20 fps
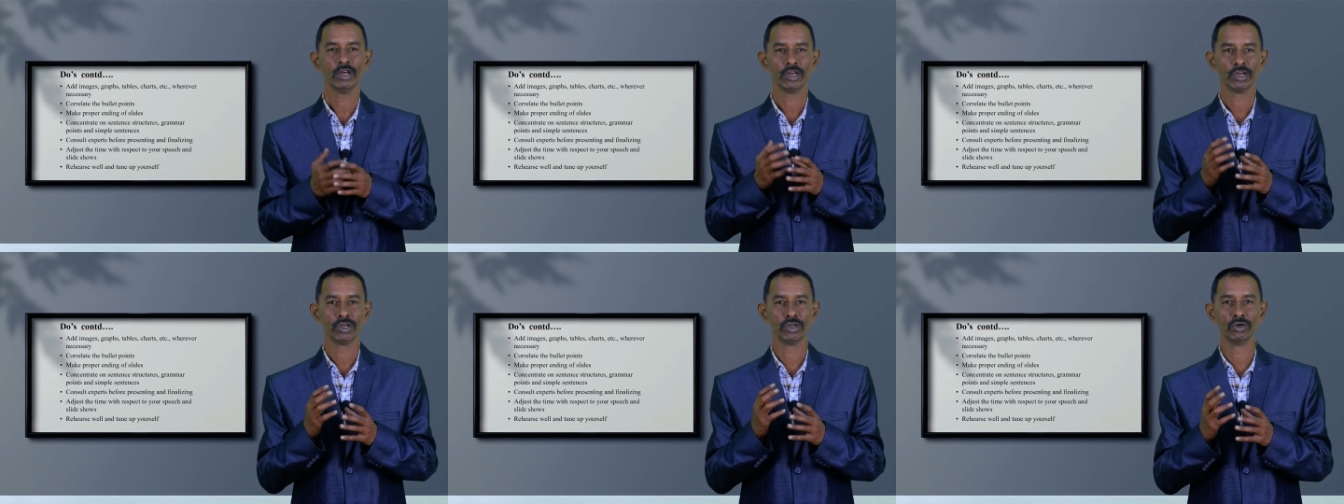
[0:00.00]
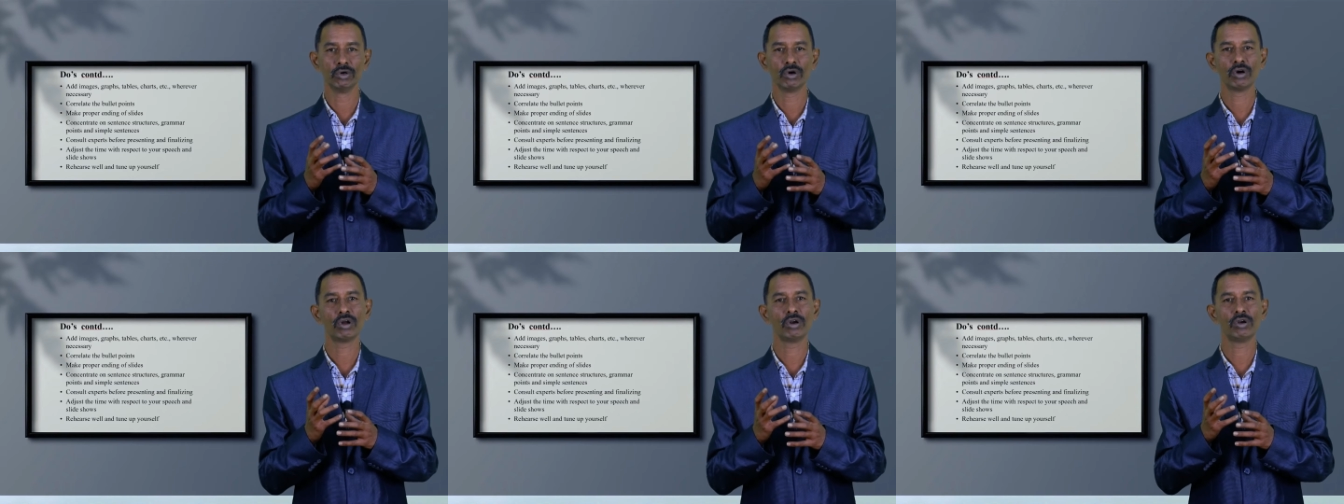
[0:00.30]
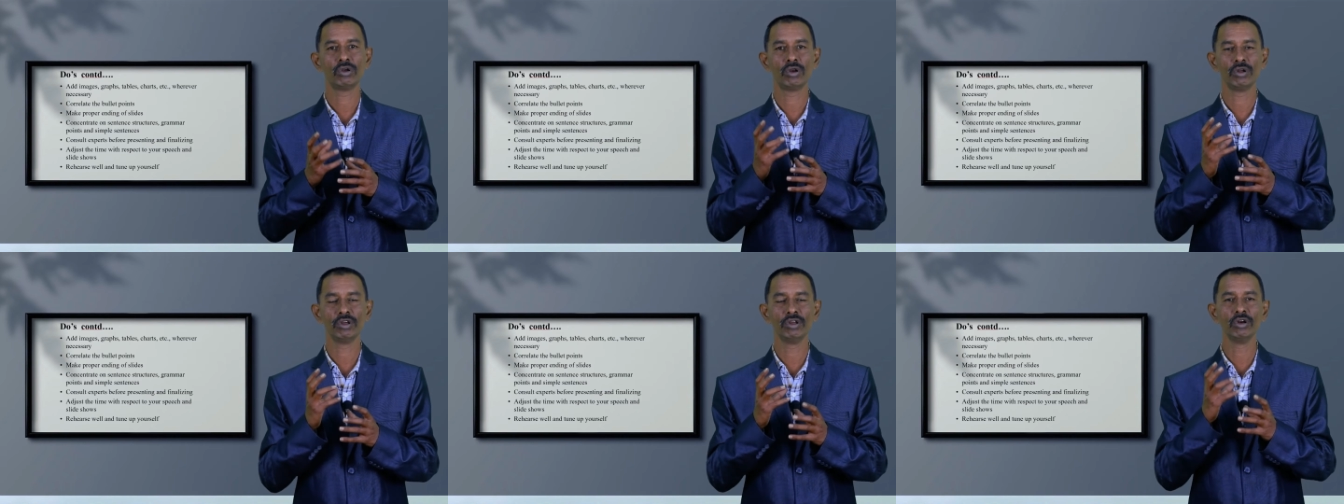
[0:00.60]
you
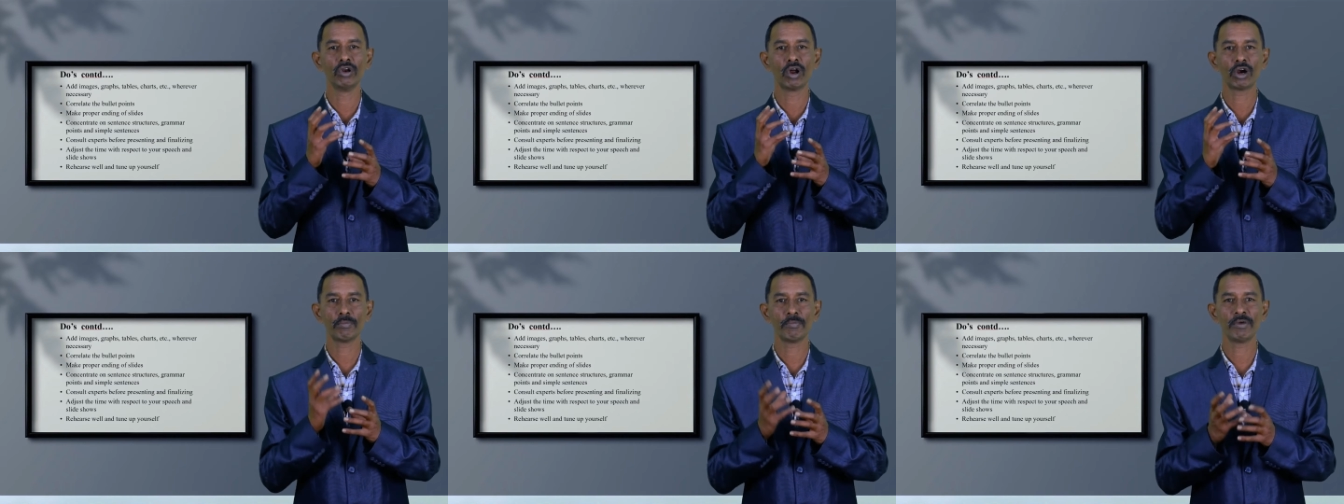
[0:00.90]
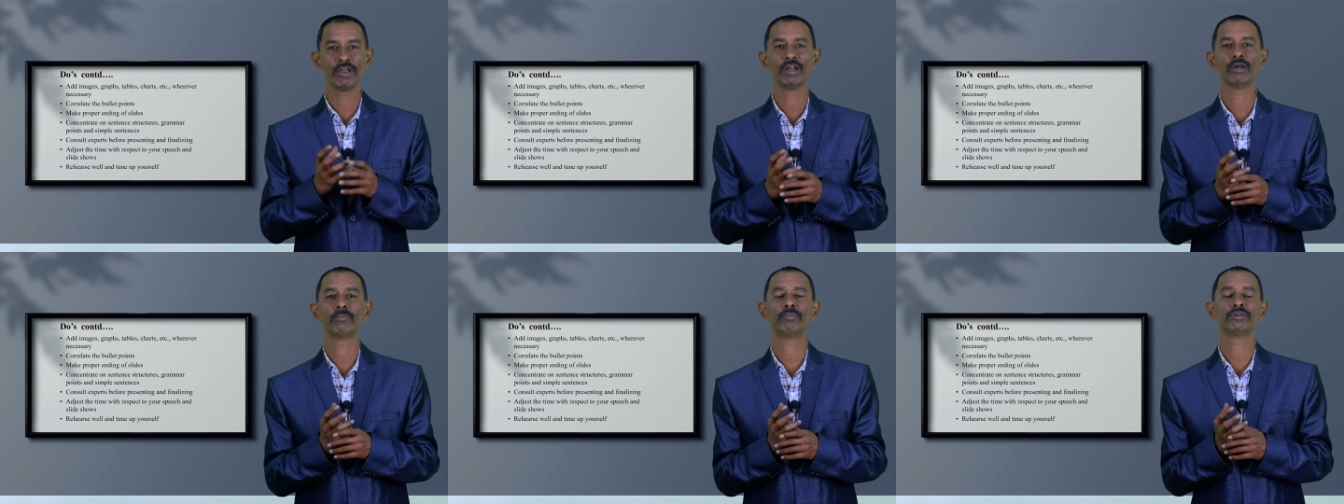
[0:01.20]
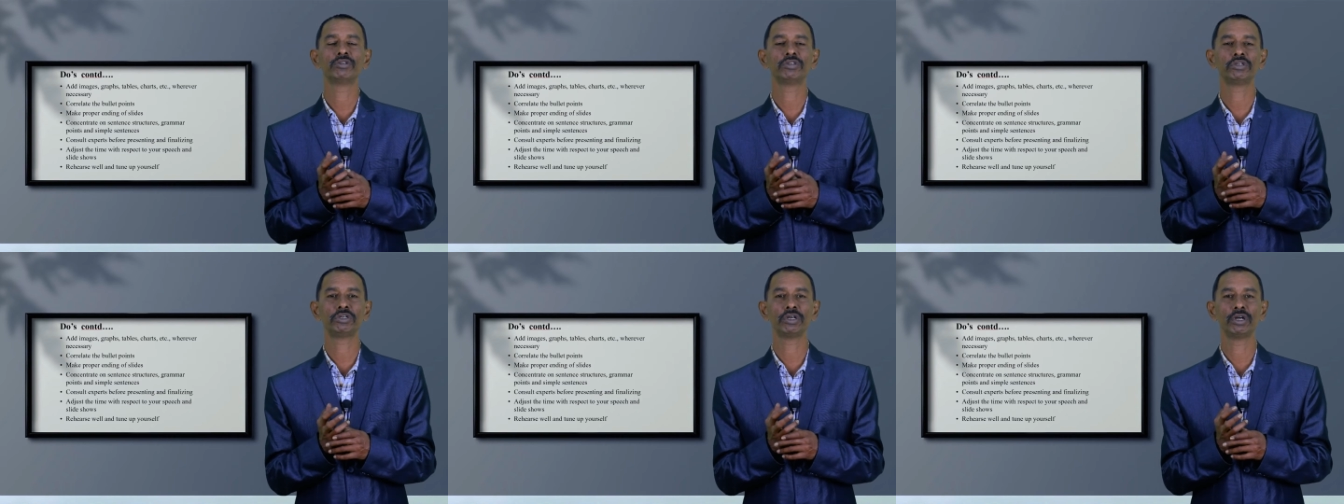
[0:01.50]
will not be in a
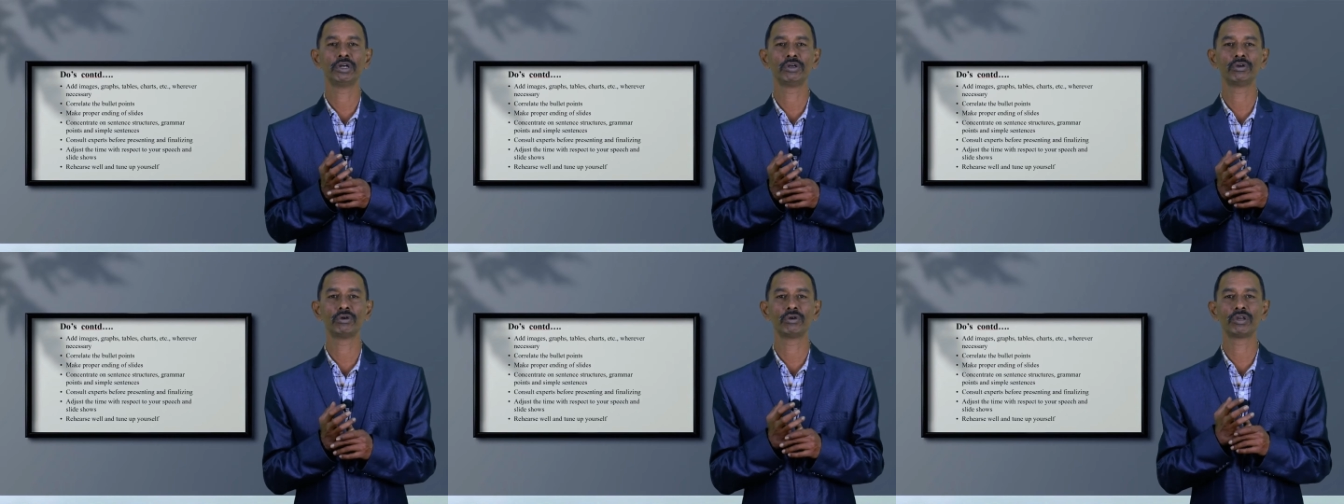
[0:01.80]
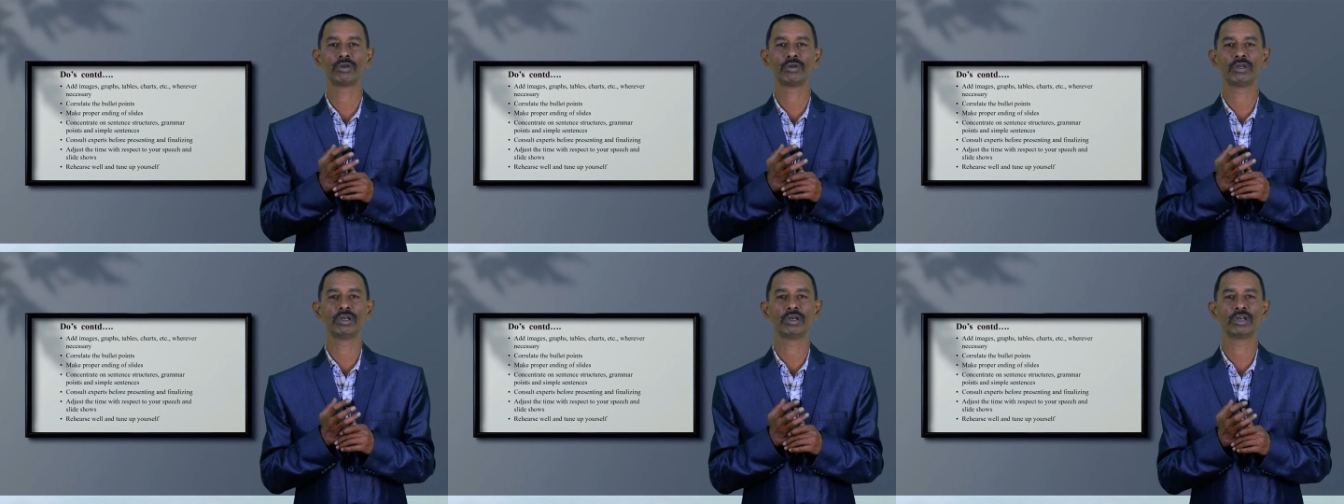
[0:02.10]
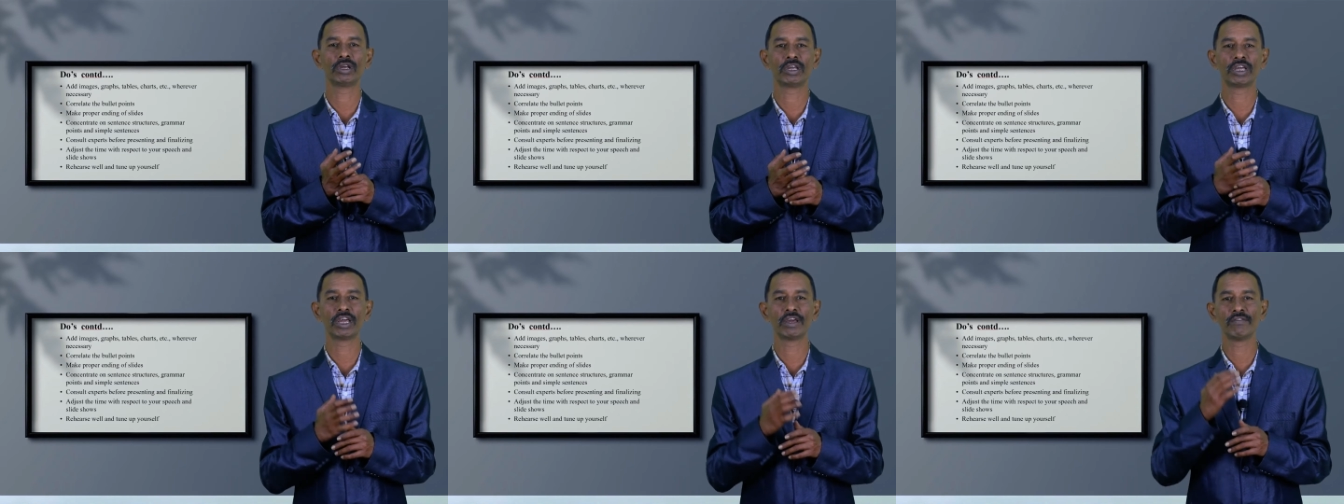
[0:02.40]
position to
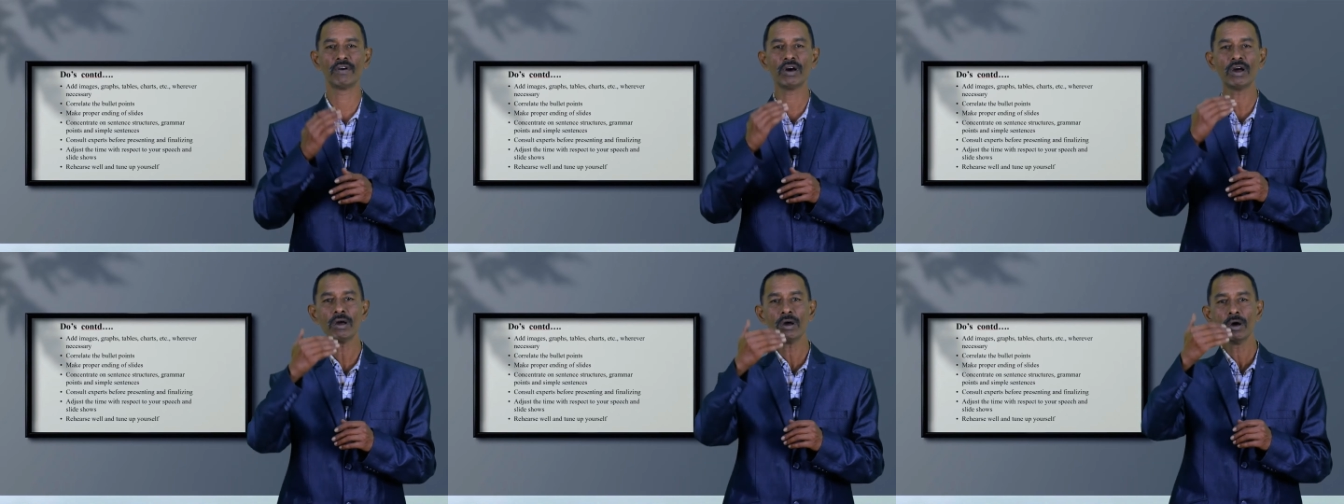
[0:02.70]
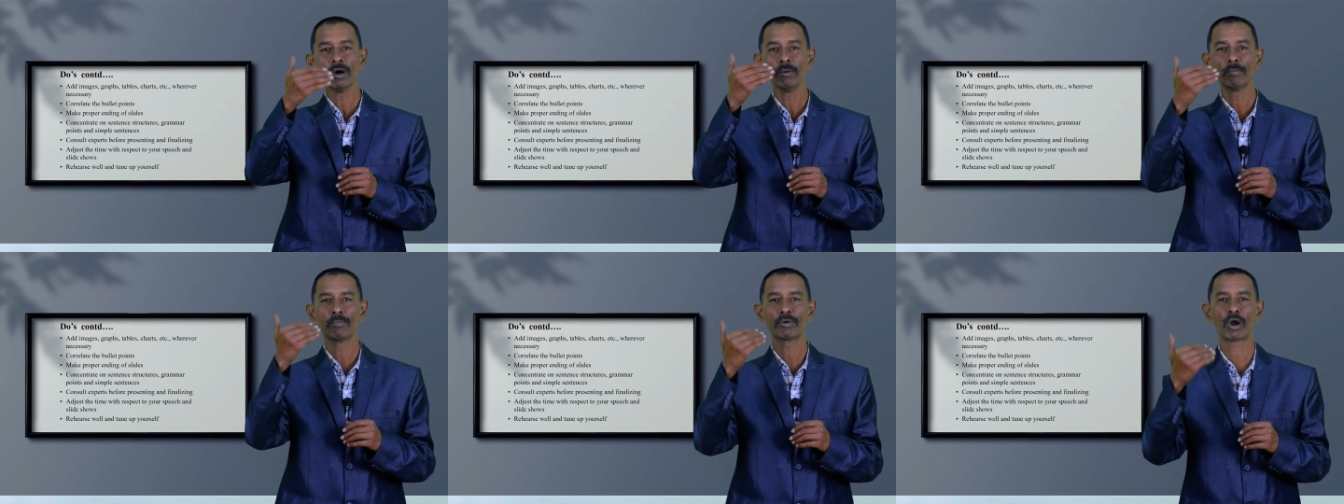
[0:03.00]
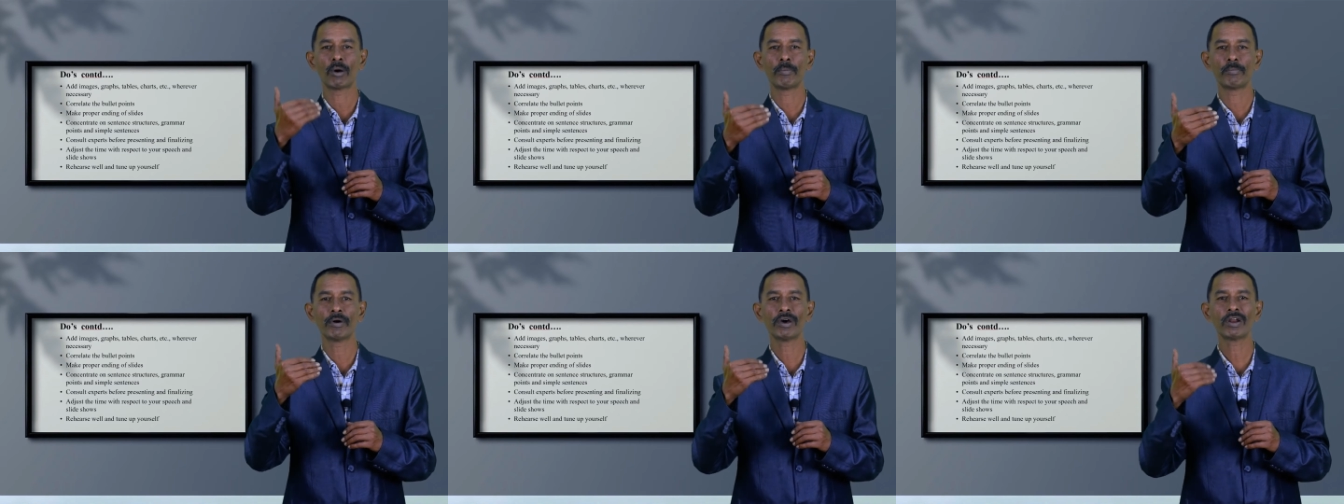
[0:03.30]
give a
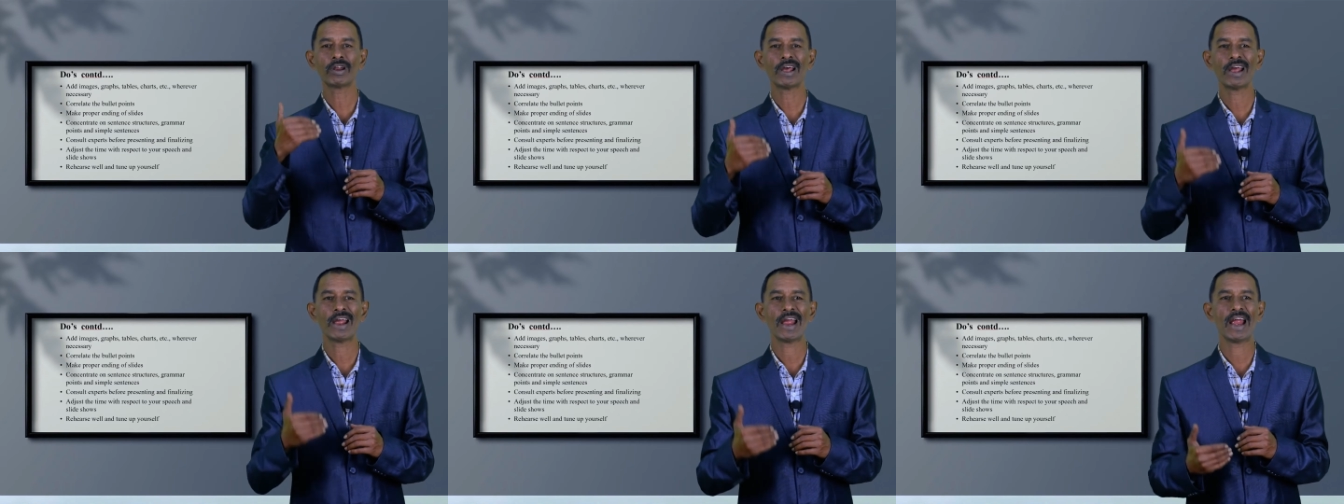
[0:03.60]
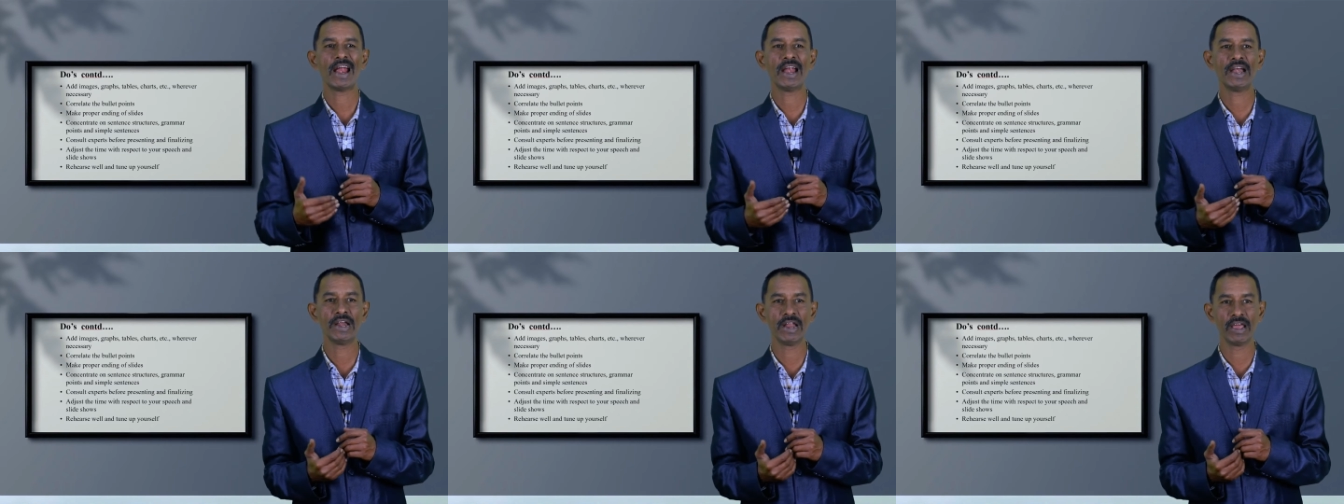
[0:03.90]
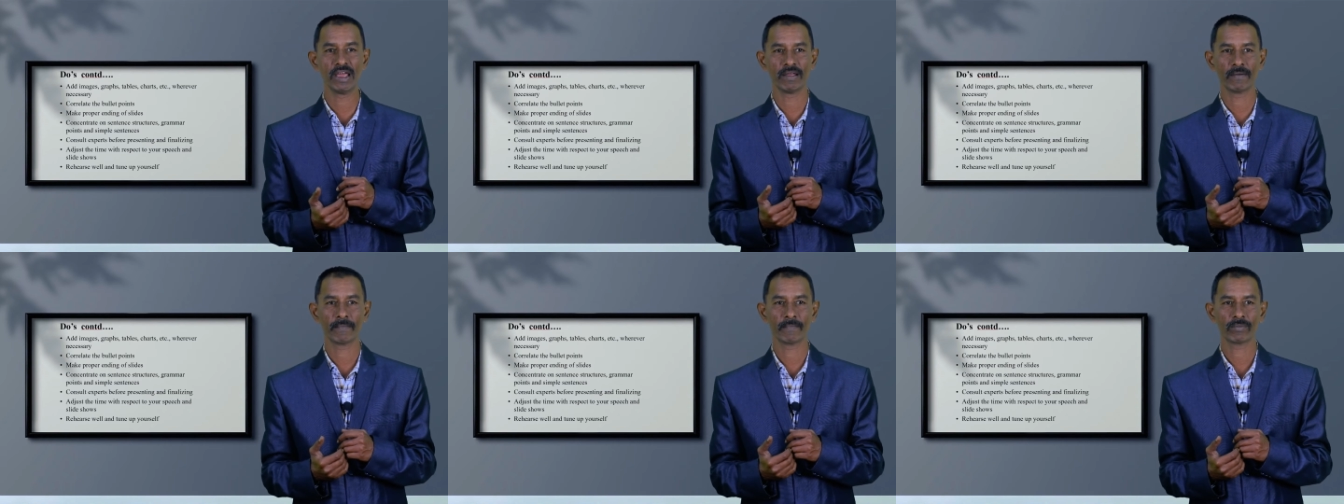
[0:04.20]
proper
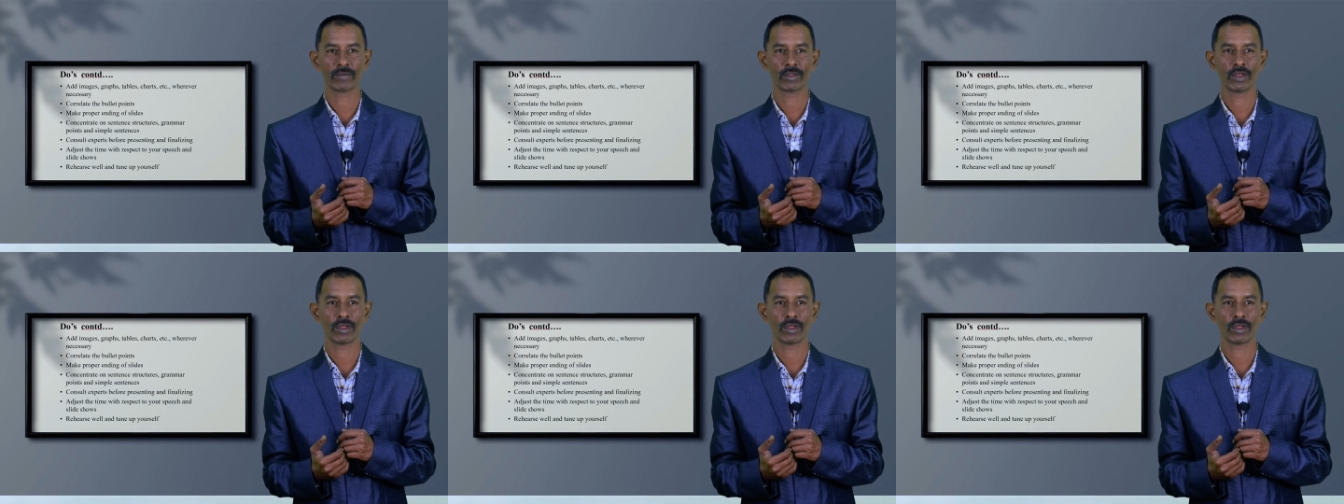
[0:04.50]
ending.